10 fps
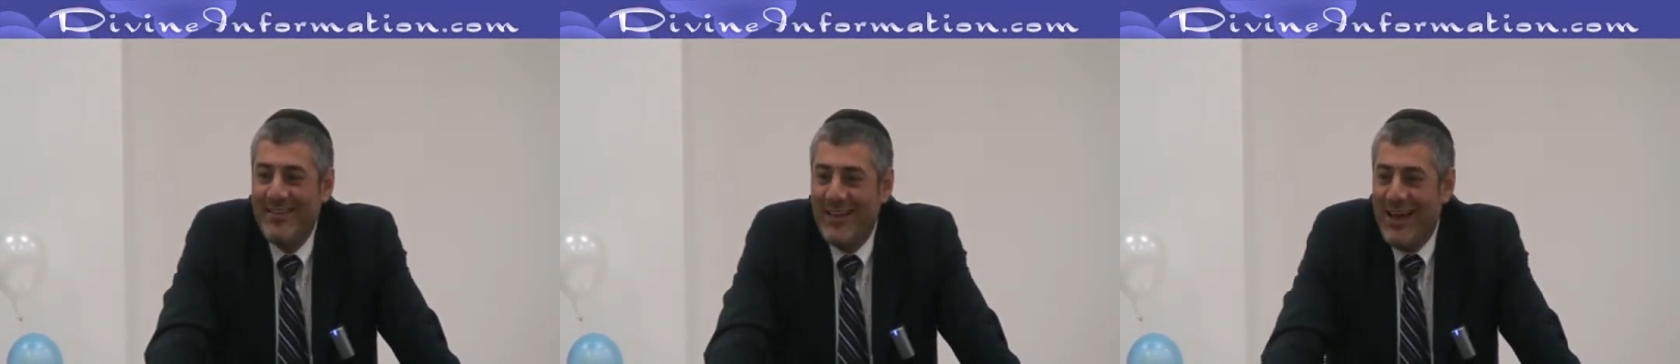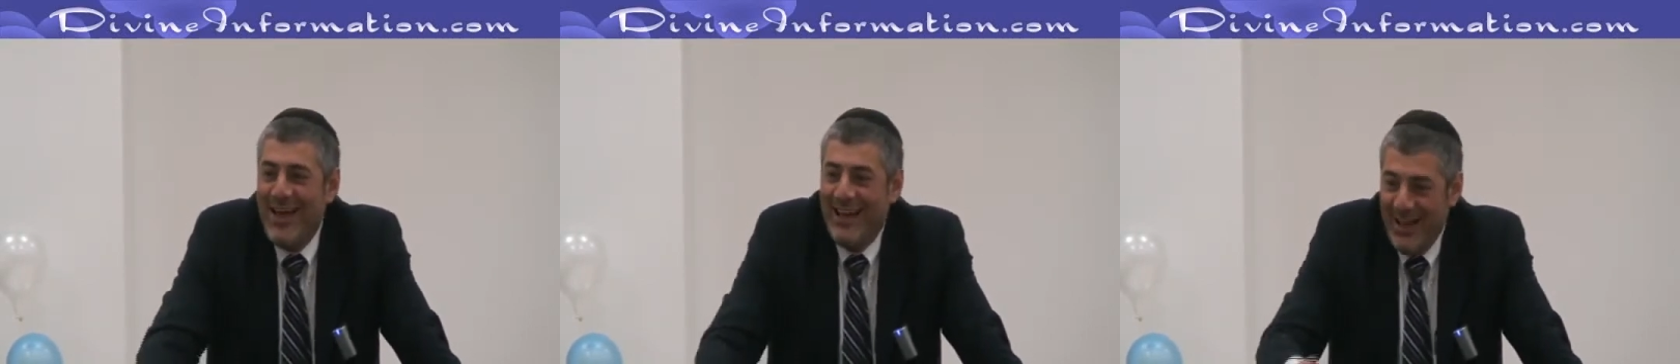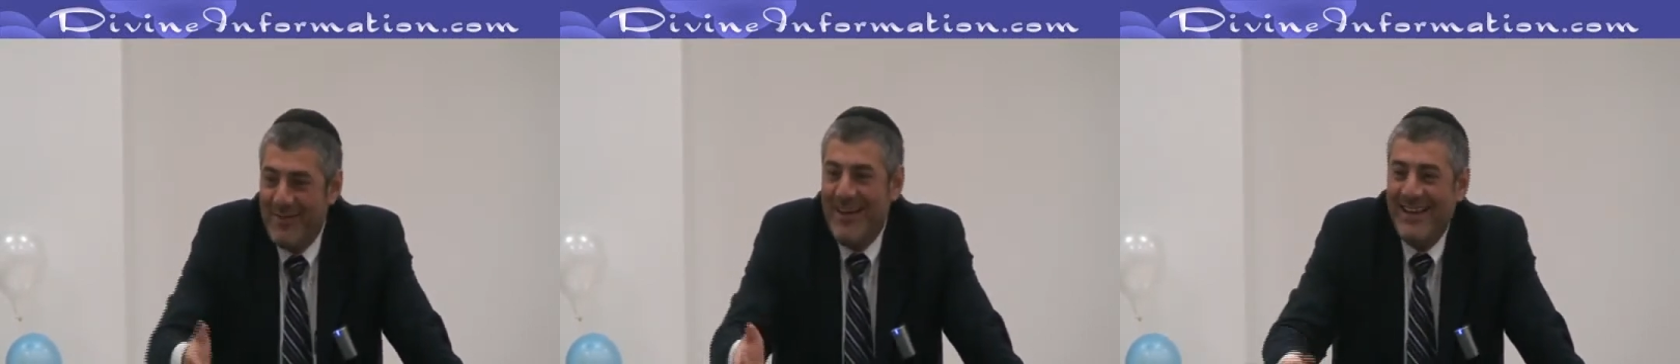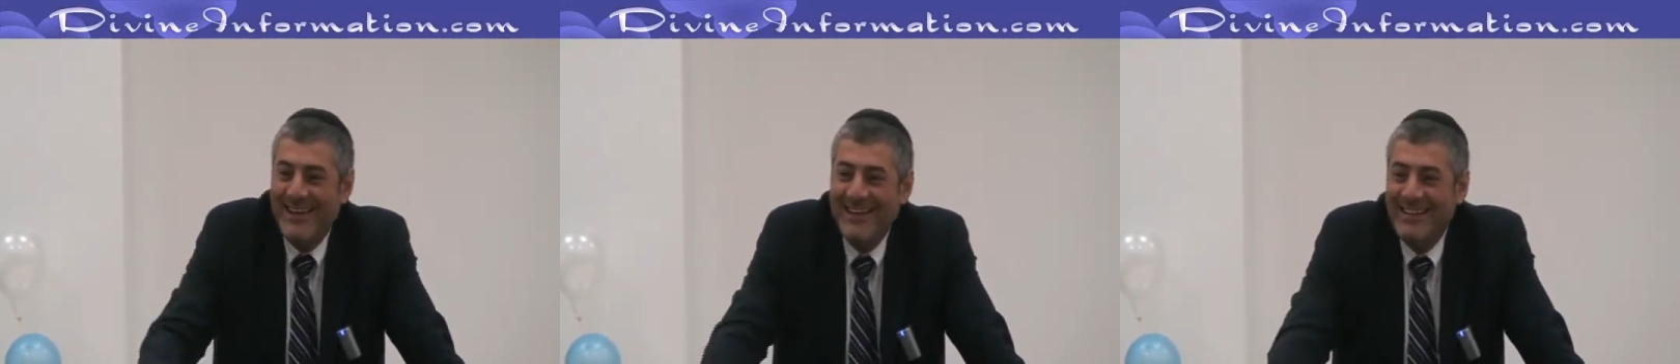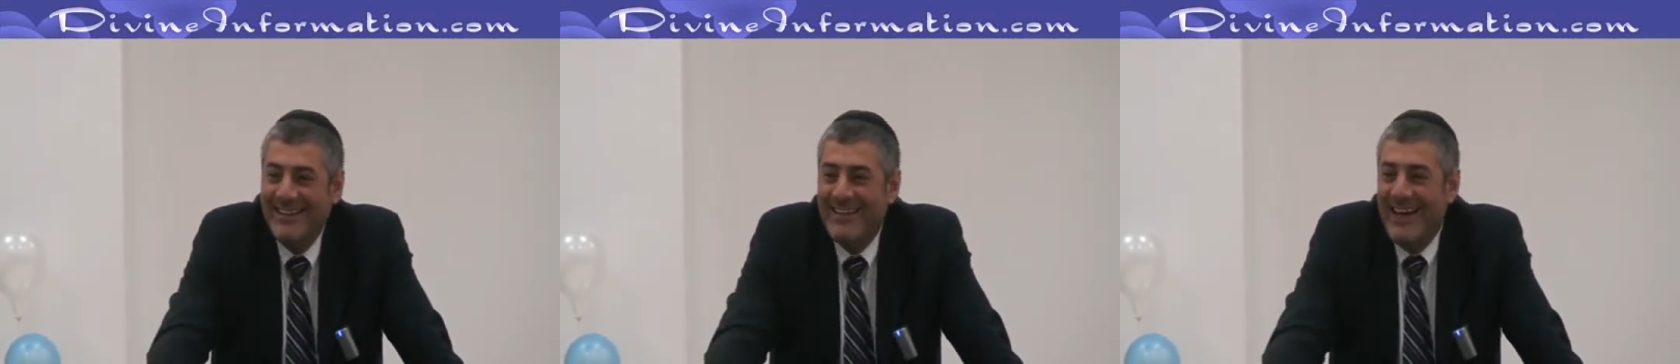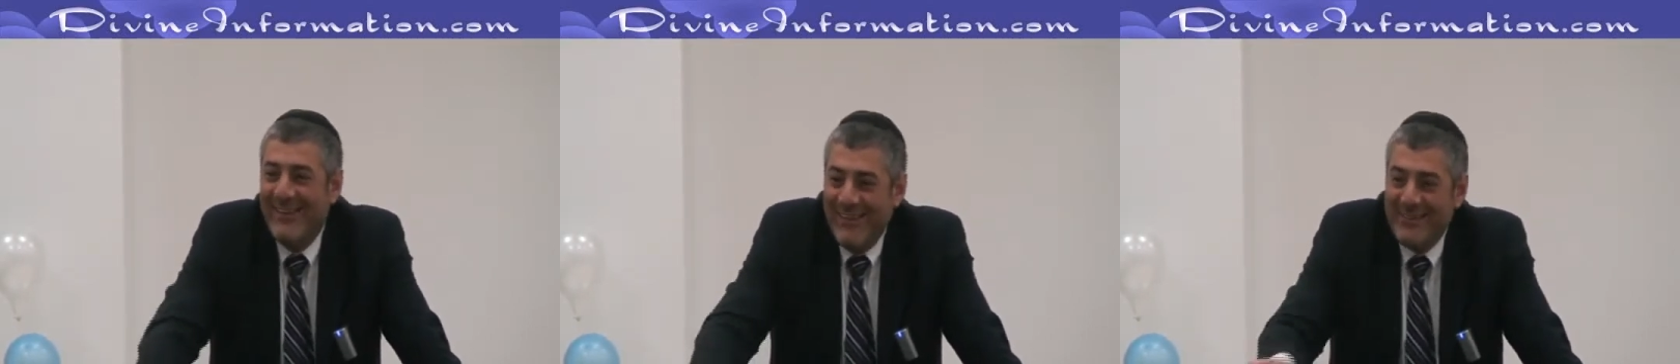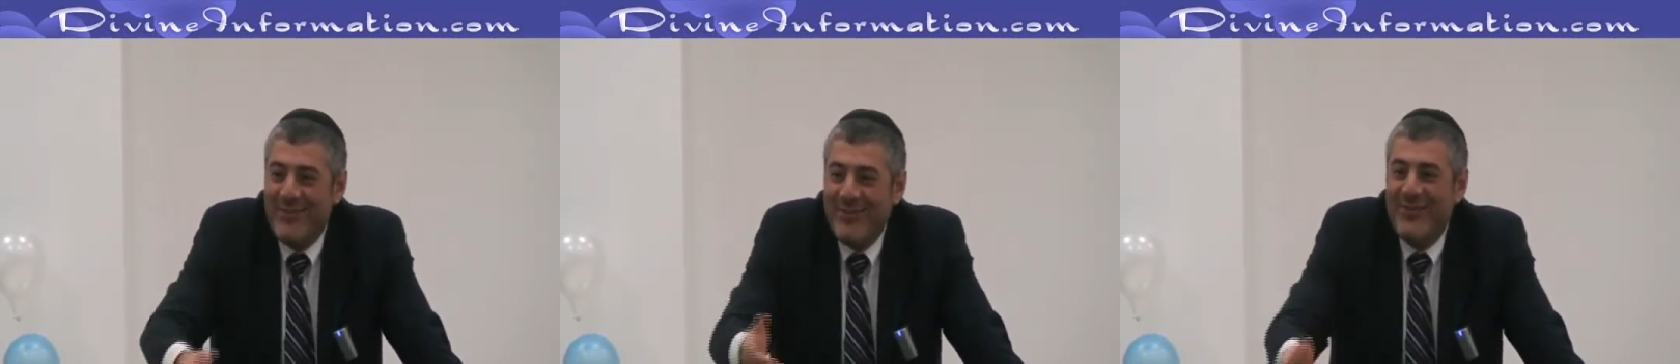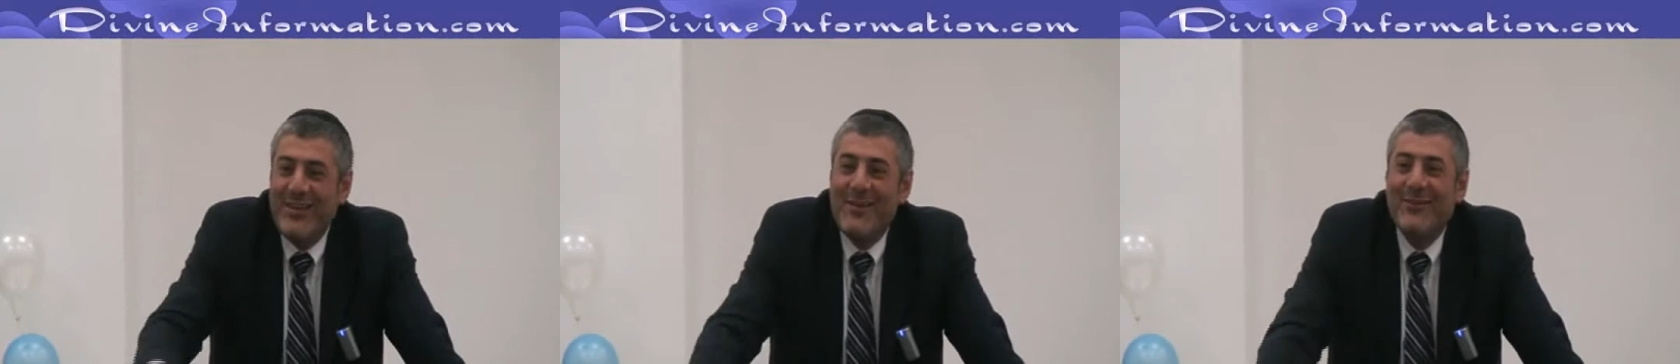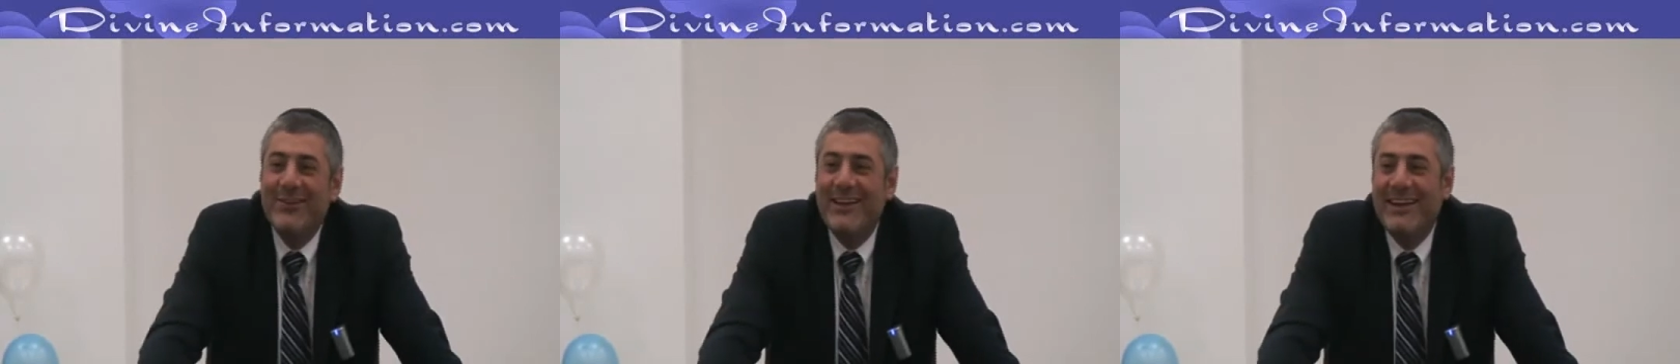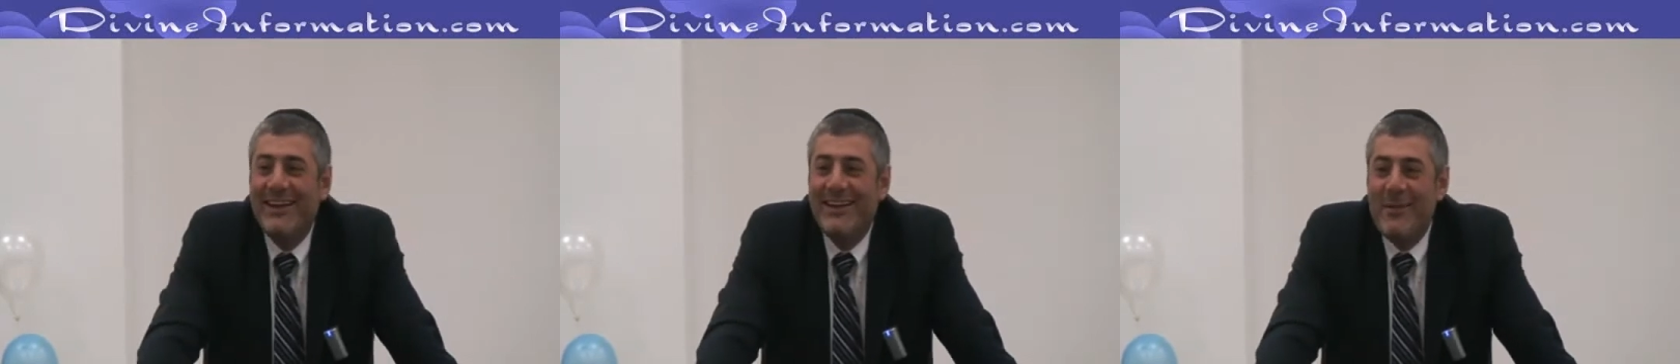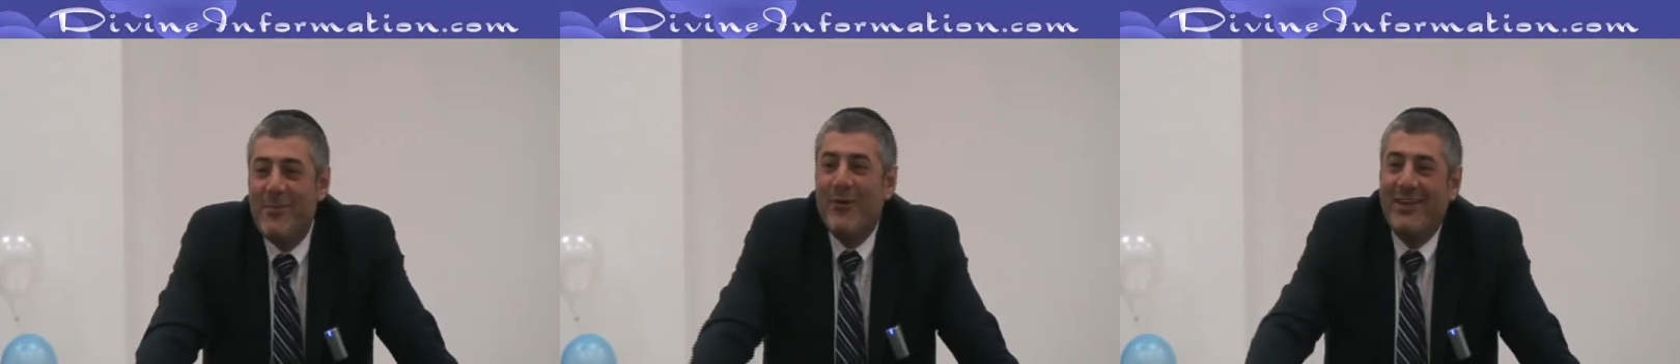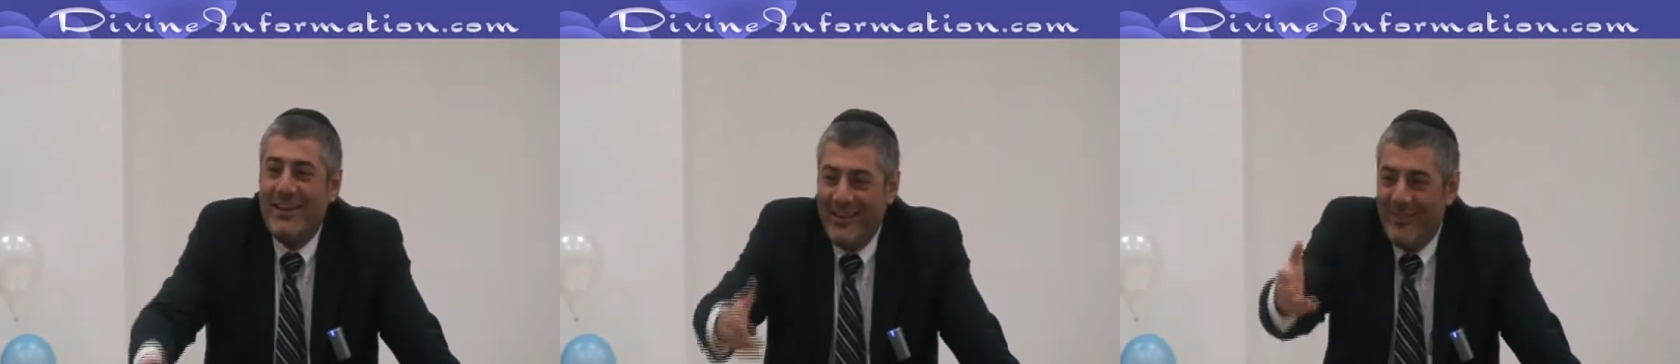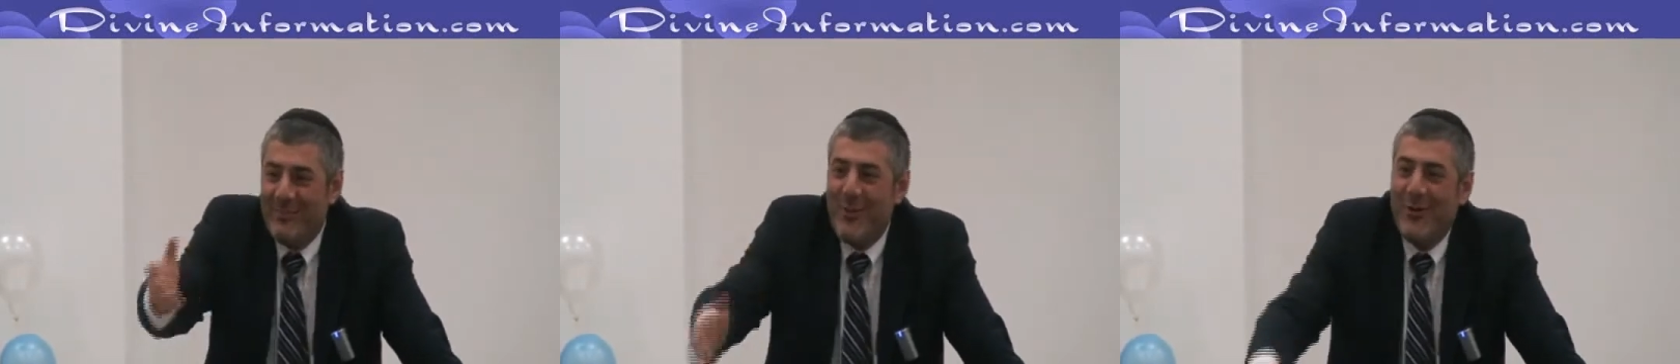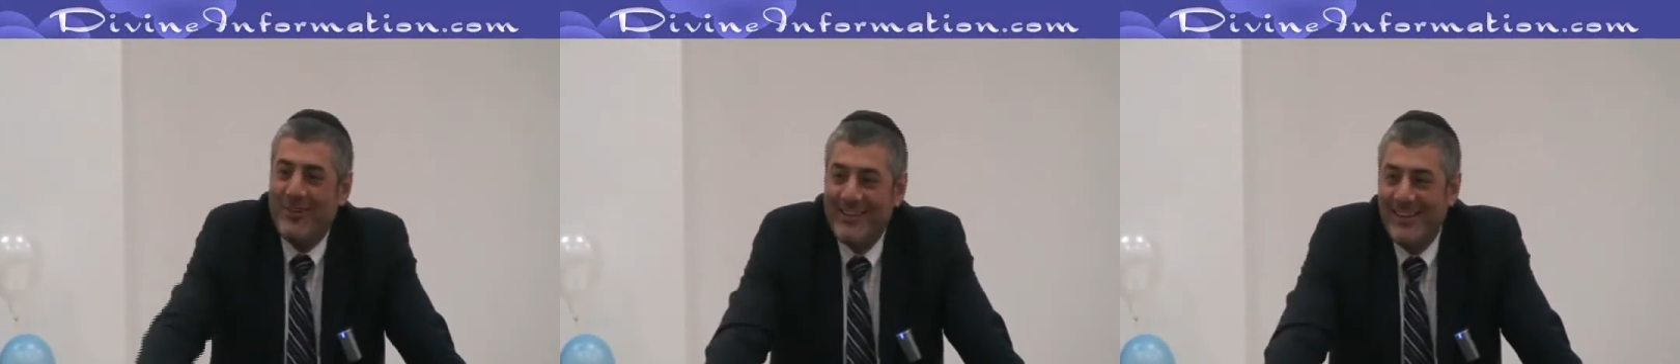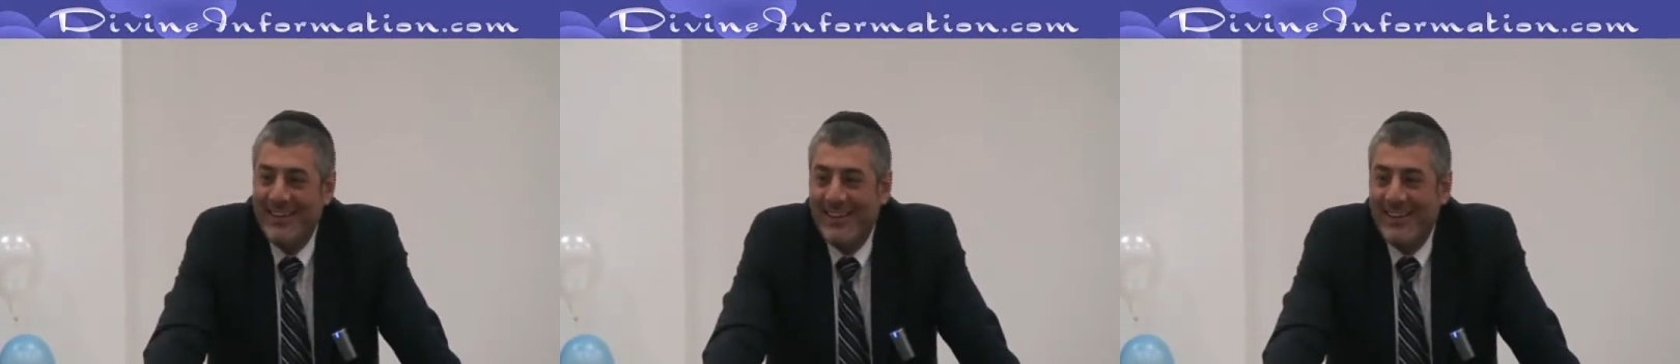said, Rabbi, I want mezuzah for the Lamborghini Sport.